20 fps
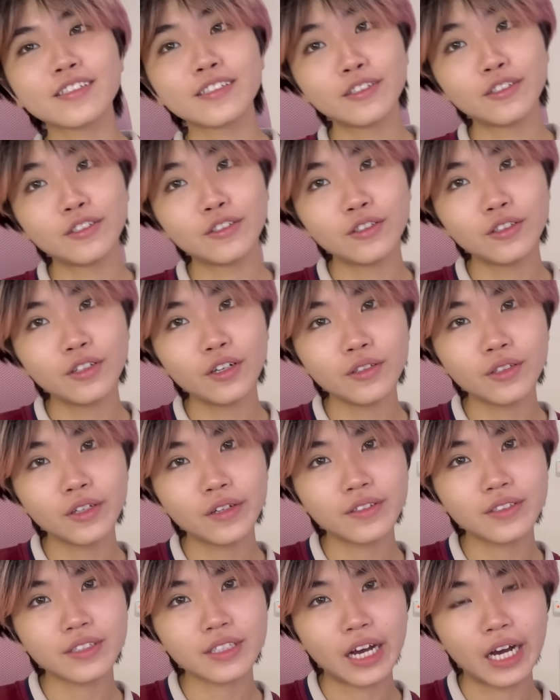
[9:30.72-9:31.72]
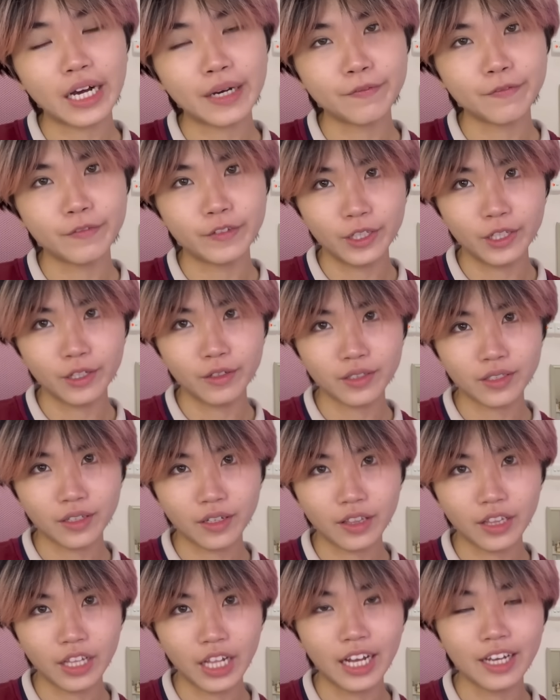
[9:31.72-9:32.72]
You know those videos
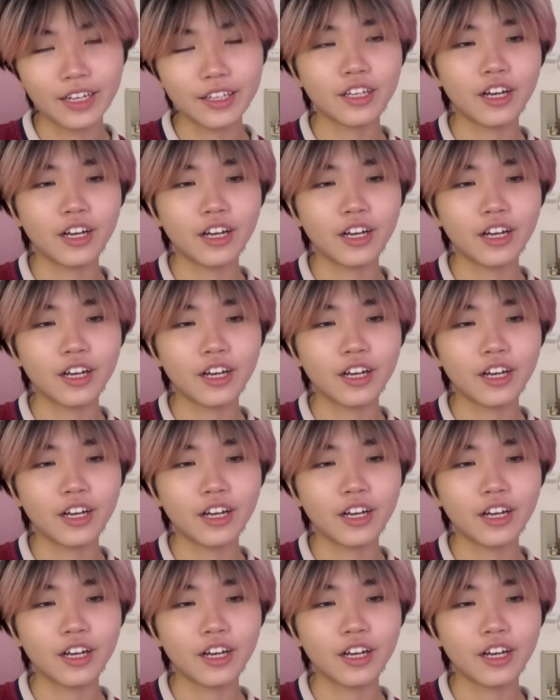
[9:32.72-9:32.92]
online